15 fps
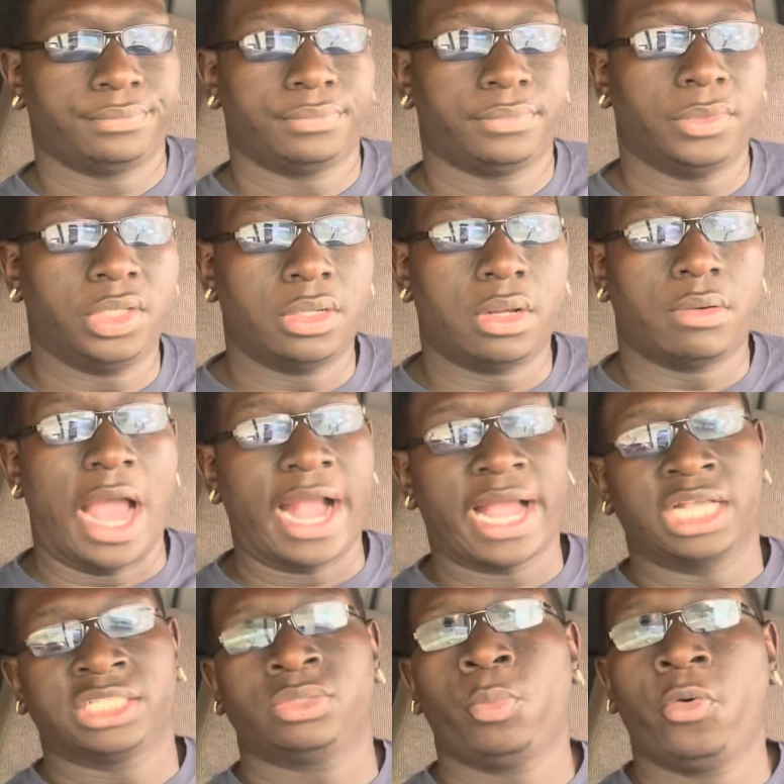you know, I
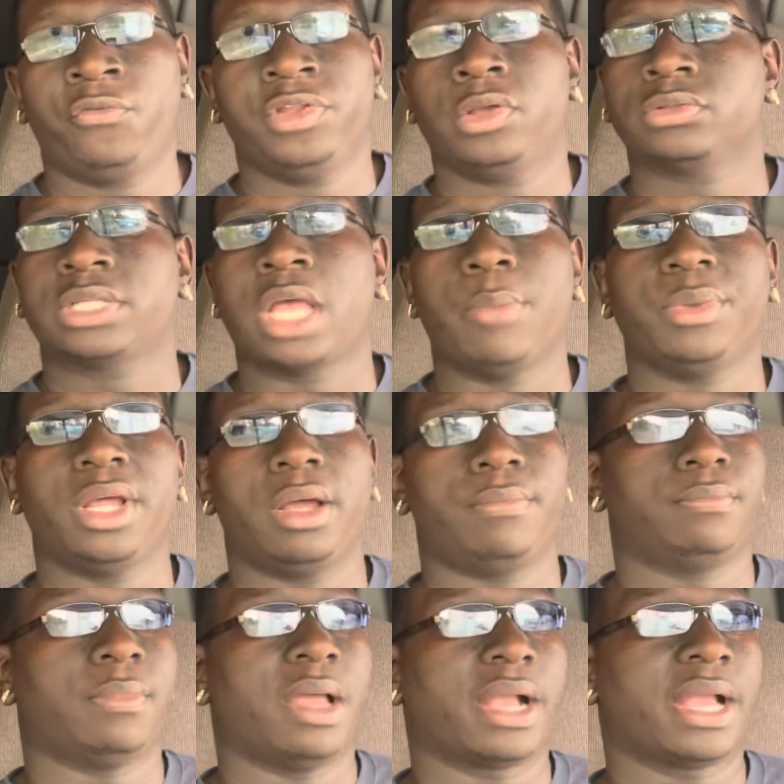got some more videos coming up.
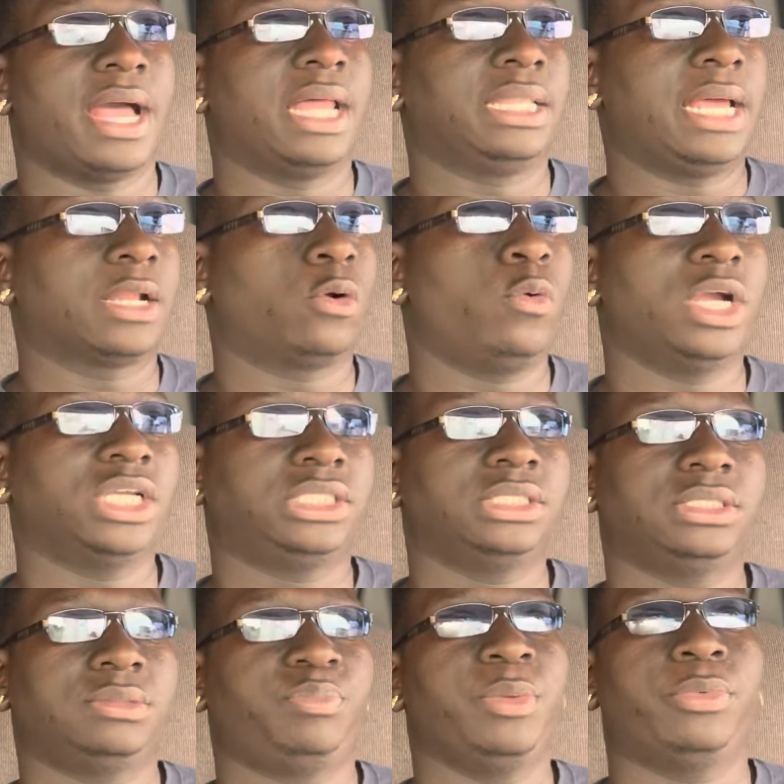I got a lot of questions.
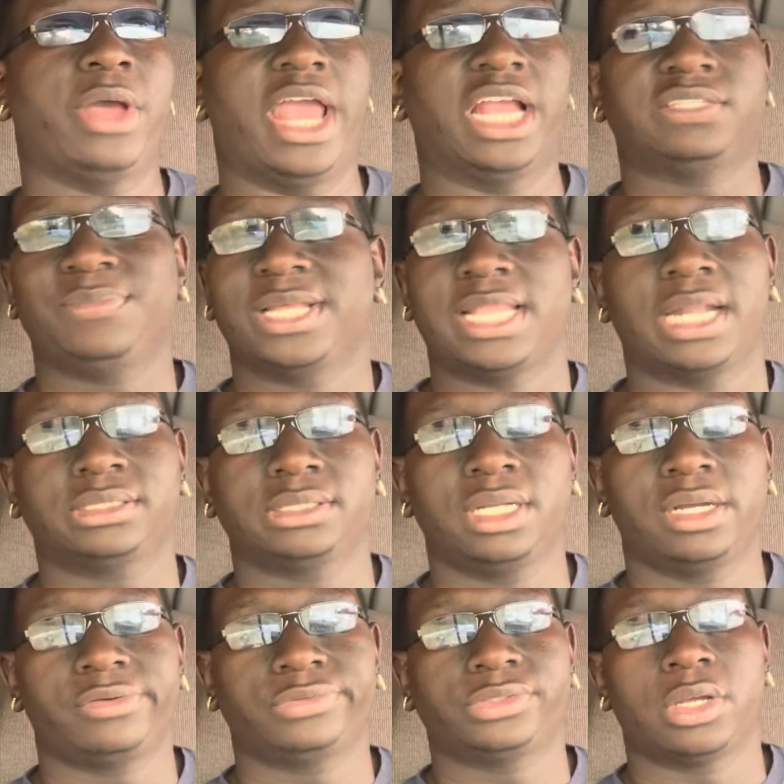People ask me a lot of
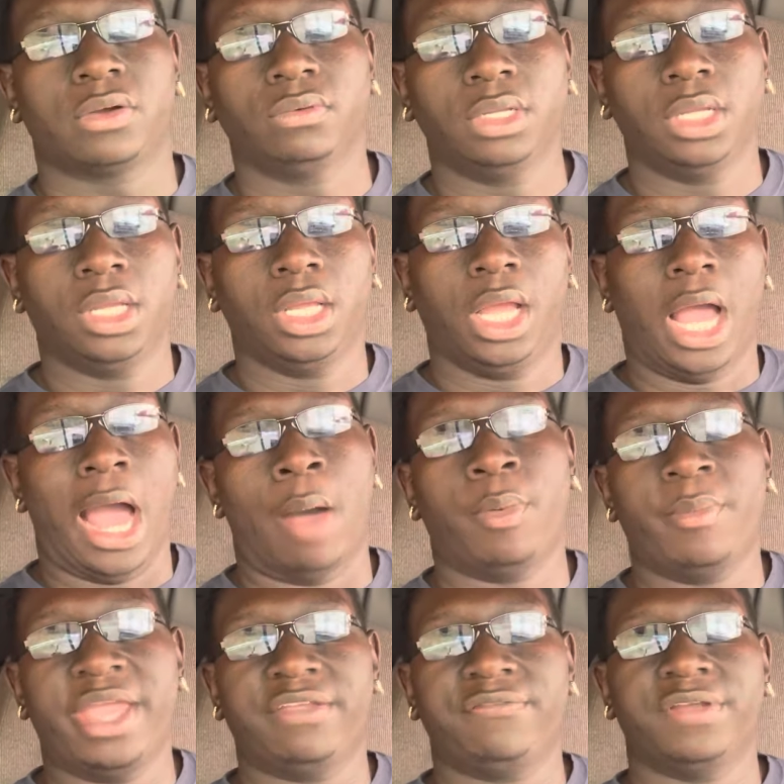stuff, so I'm gonna
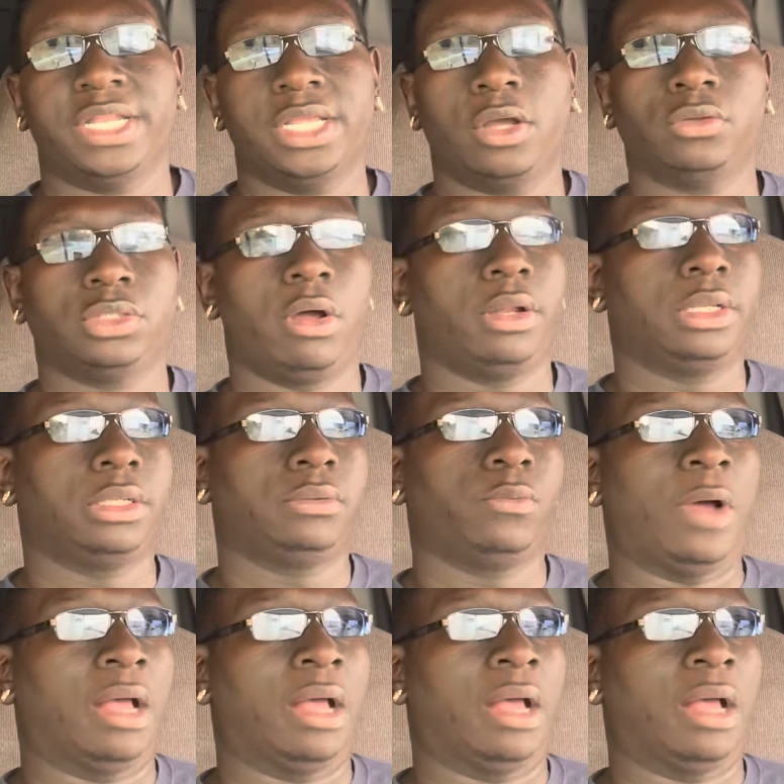make videos on it while